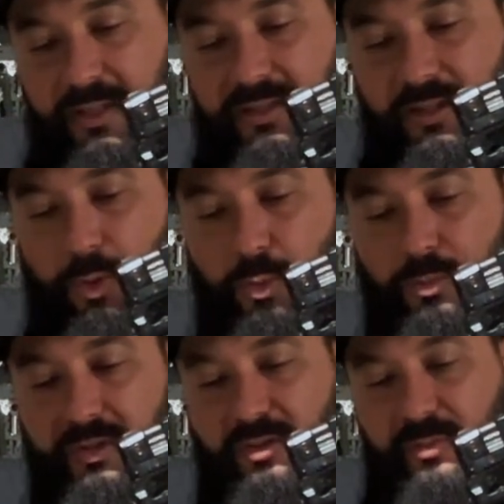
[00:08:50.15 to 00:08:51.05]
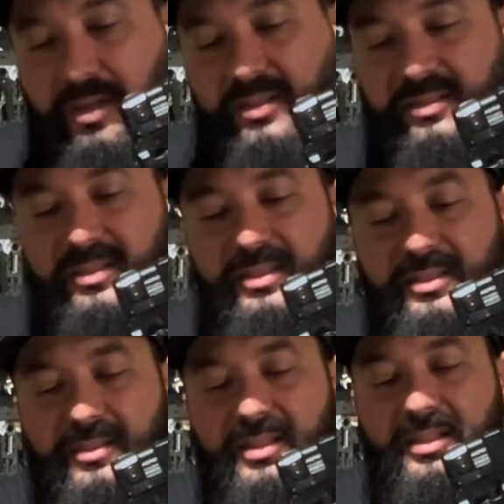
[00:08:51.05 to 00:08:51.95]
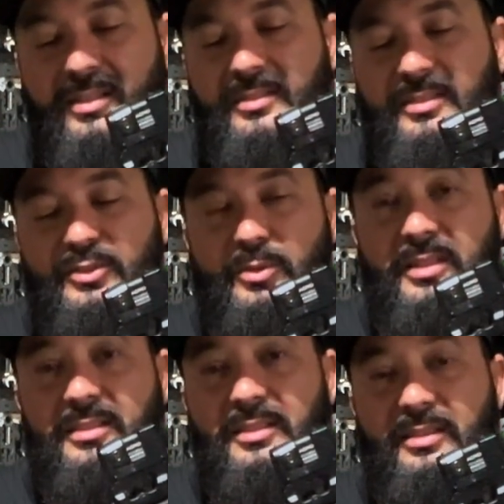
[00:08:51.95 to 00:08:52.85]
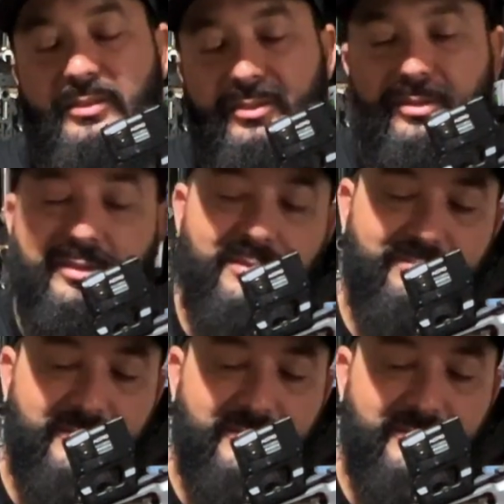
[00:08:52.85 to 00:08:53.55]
And the only spot it's hitting right now is right there on the trigger.